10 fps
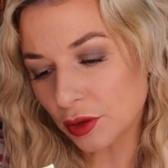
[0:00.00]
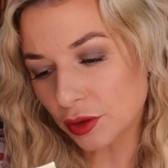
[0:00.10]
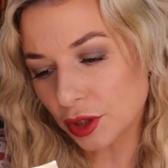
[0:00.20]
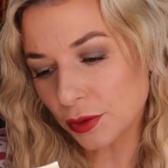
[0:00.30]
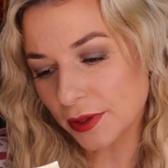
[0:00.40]
it's
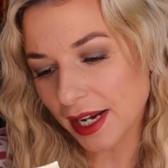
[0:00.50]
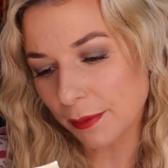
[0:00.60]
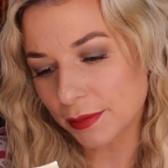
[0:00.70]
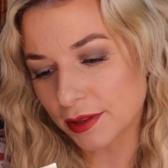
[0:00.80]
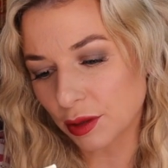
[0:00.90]
got two
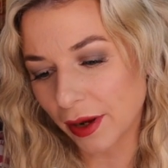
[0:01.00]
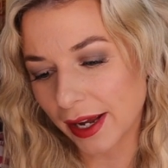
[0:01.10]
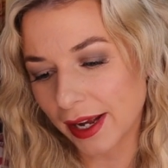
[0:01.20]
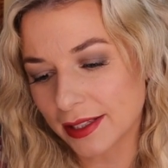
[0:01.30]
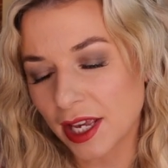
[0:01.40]
steps to
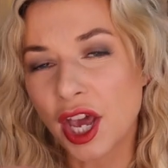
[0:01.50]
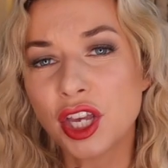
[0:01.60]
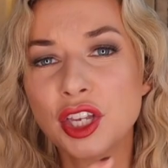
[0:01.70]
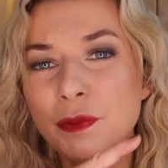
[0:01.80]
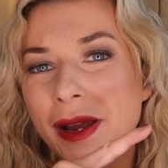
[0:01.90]
it.
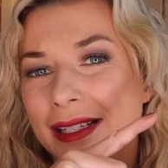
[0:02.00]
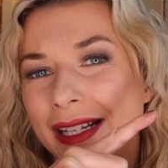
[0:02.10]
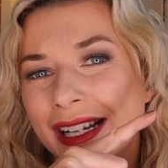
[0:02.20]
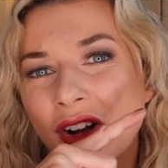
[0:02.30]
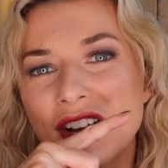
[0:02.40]
You've
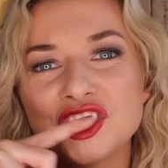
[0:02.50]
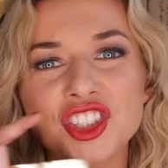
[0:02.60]
basically got a